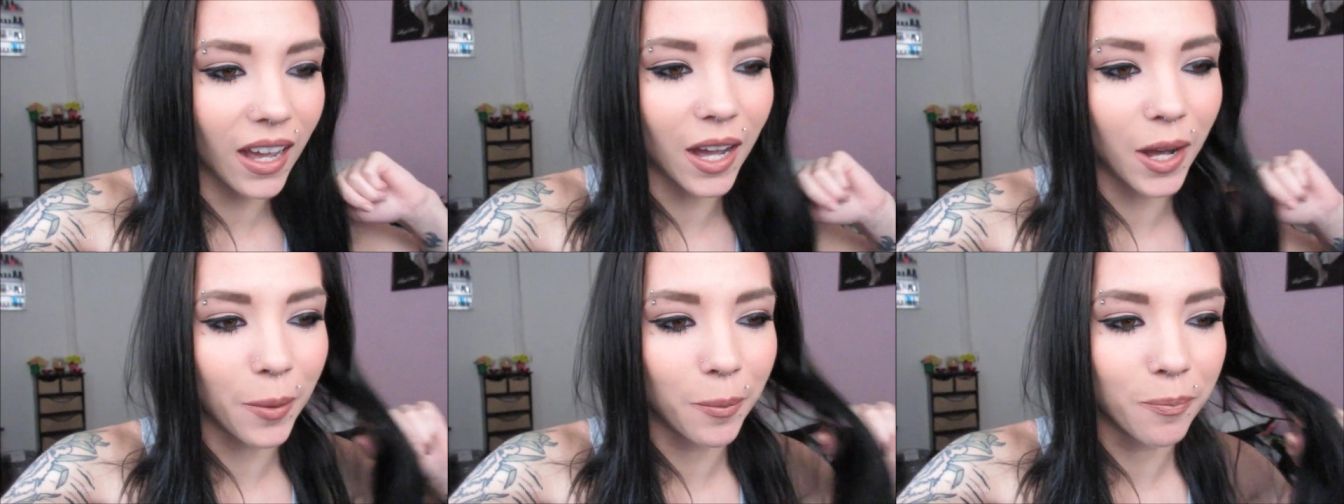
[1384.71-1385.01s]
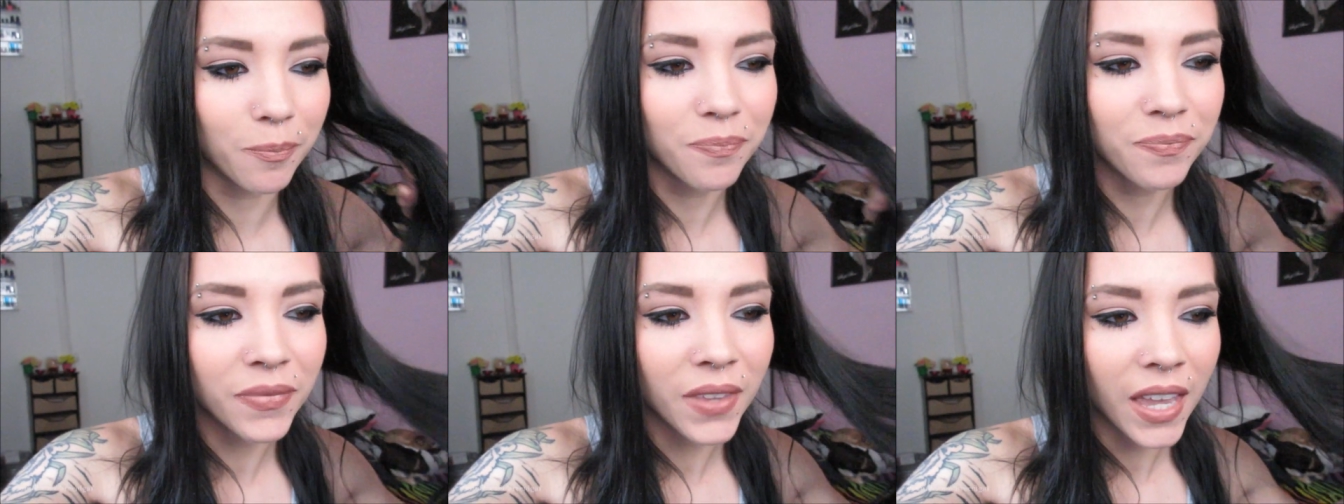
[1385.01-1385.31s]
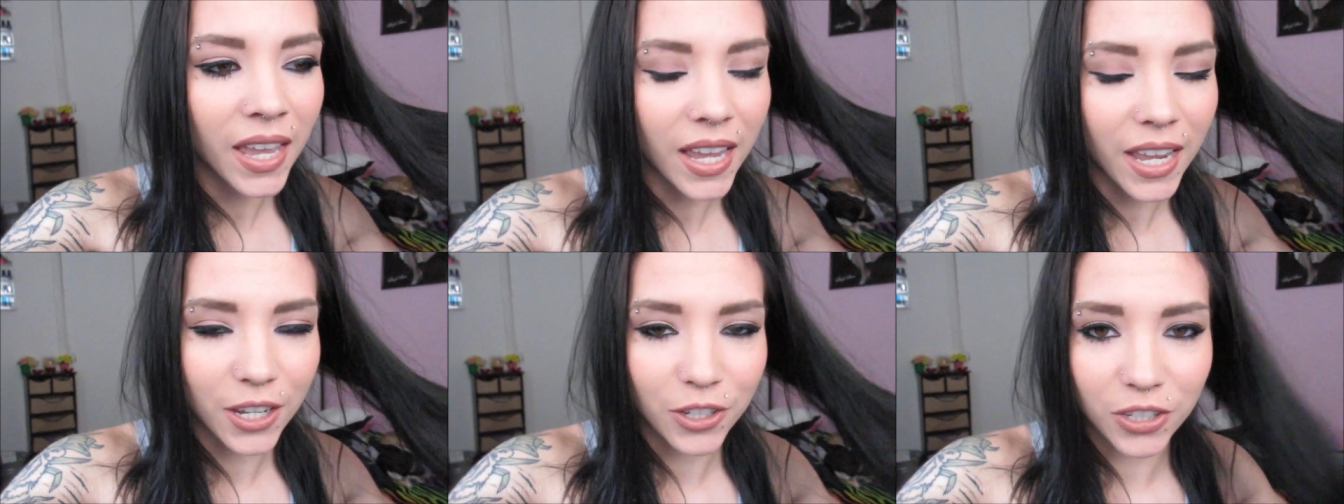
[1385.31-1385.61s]
Um,
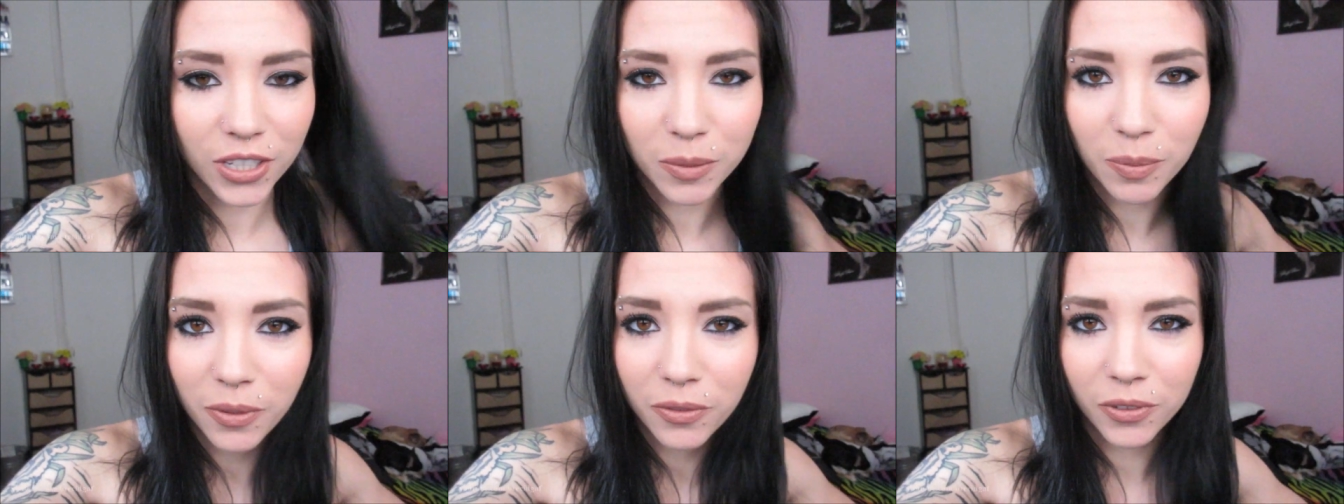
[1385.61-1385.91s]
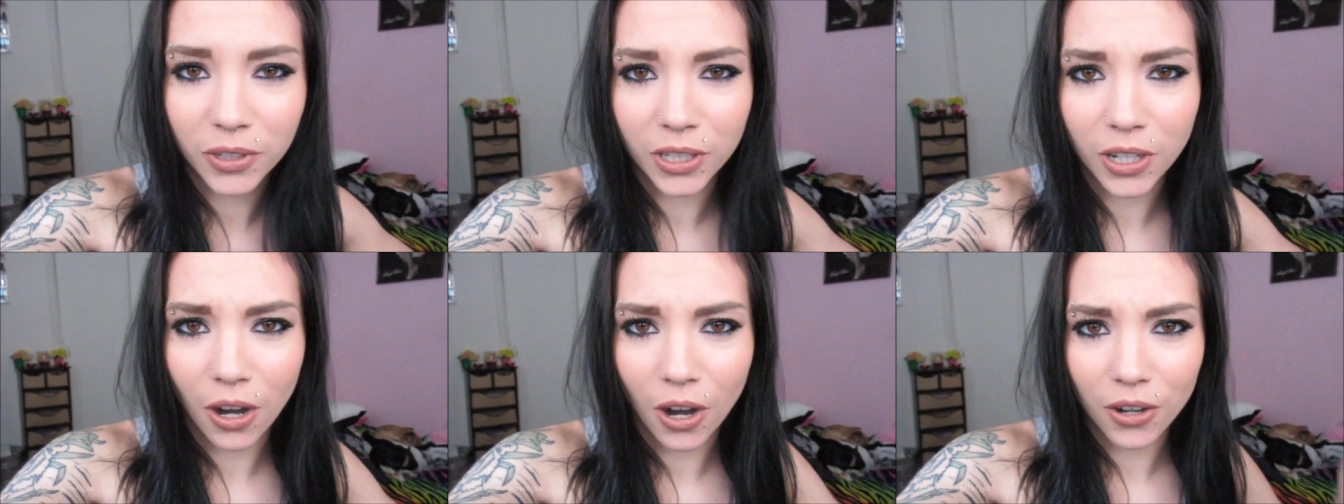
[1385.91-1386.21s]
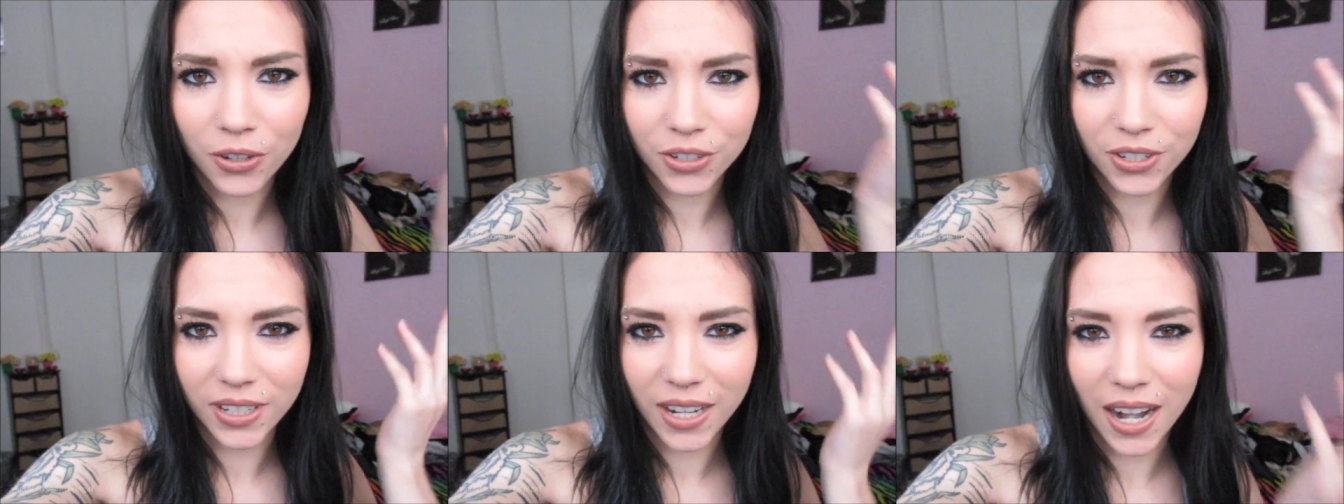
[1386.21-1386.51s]
it's just been really
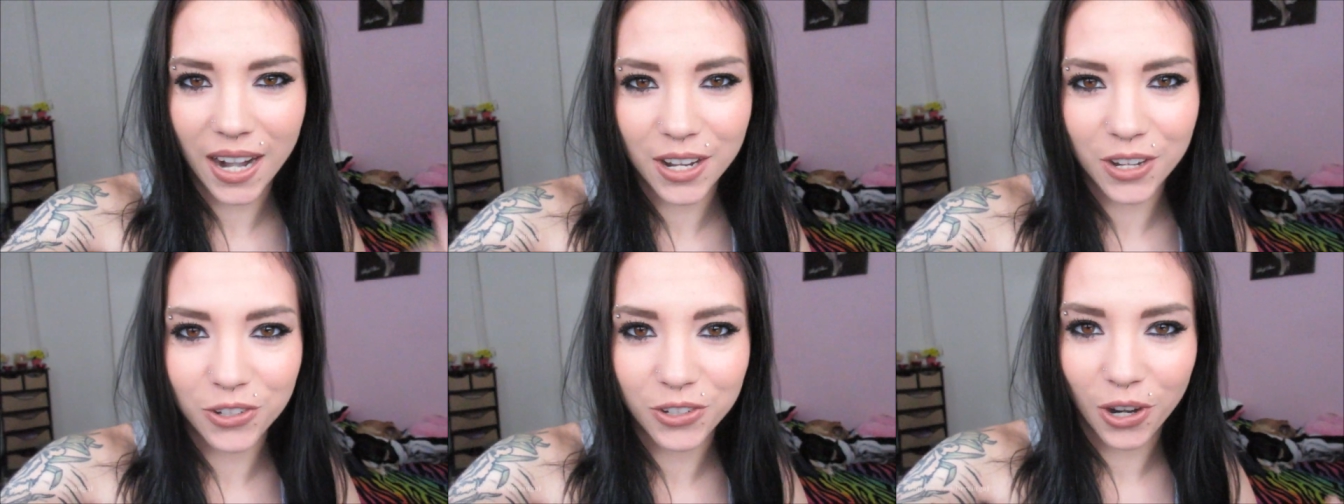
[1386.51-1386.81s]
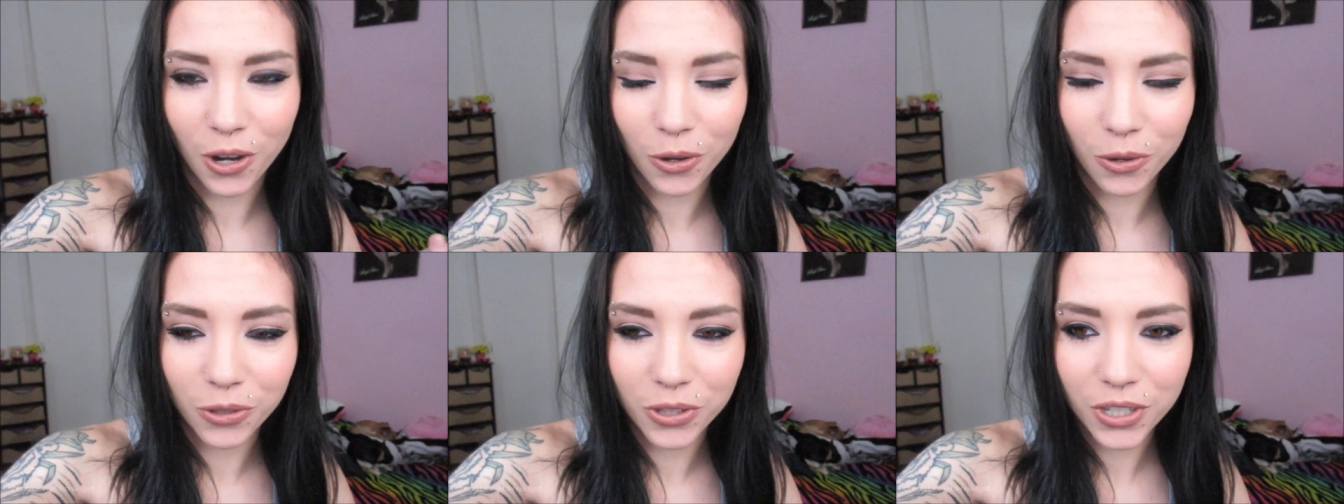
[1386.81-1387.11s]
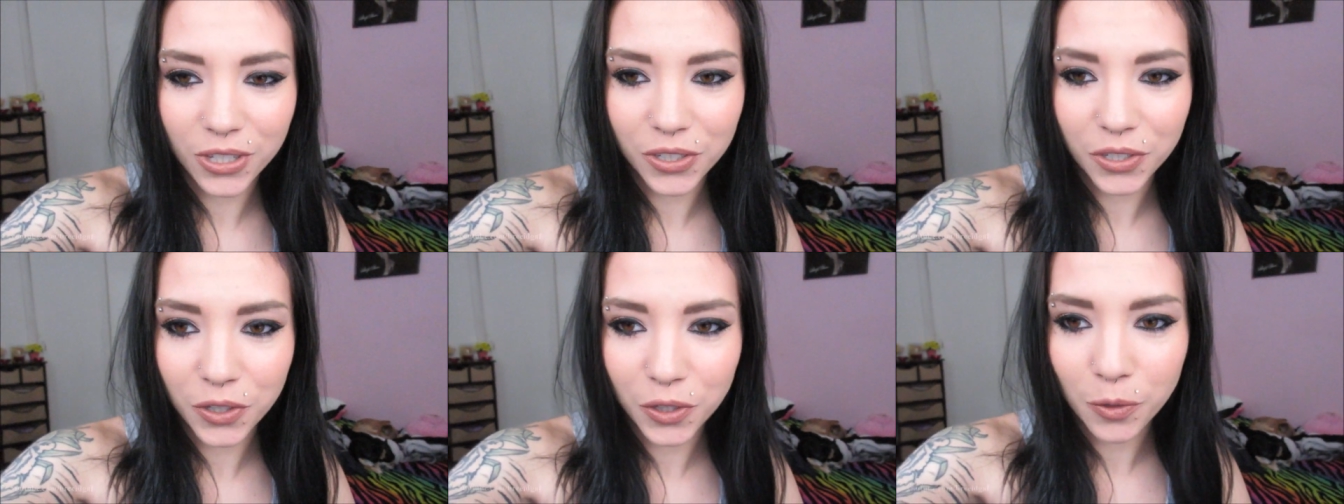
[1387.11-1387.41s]
hard to kind of juggle
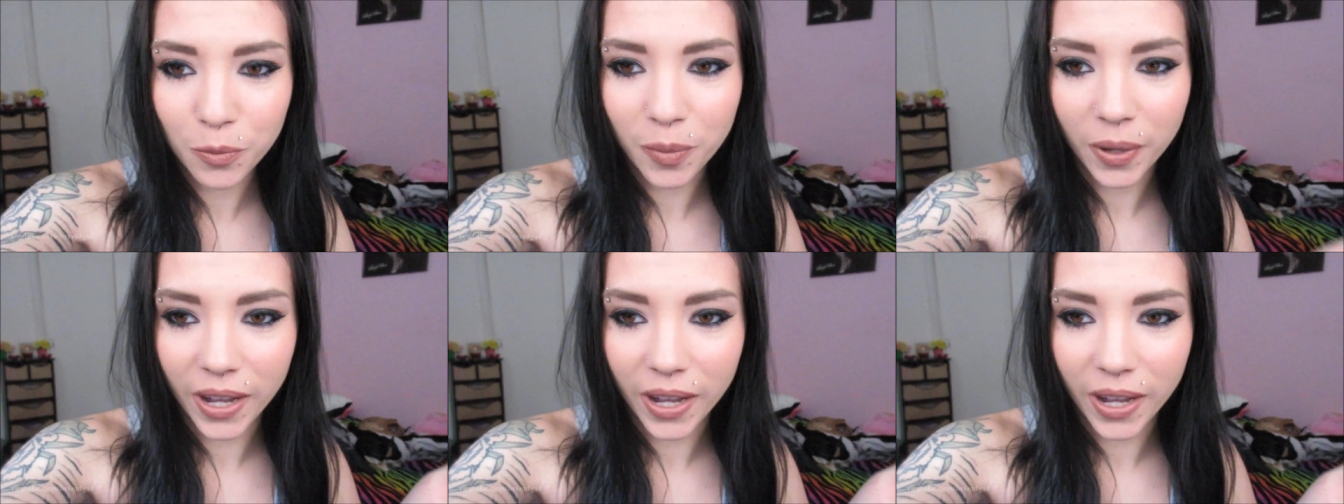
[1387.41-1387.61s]
the two,